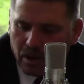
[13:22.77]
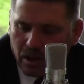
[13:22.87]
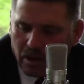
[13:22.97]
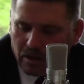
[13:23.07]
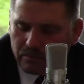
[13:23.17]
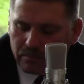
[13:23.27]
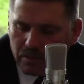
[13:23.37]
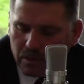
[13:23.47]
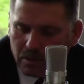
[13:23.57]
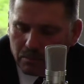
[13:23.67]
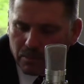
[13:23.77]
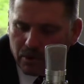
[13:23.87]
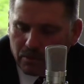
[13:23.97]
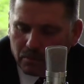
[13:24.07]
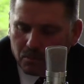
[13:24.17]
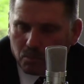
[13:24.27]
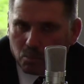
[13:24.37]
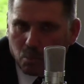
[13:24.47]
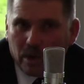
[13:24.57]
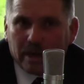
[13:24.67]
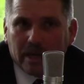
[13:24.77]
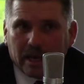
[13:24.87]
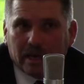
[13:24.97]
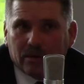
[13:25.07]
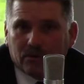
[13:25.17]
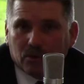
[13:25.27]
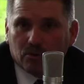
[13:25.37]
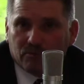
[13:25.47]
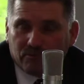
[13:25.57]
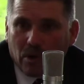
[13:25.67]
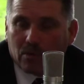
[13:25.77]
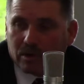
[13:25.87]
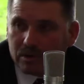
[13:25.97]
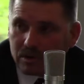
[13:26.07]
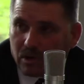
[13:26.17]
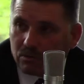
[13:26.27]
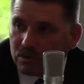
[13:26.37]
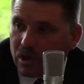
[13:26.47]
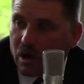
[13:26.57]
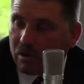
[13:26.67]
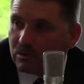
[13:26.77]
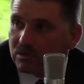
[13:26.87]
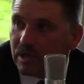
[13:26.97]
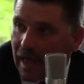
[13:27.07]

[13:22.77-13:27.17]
But we need to focus those dollars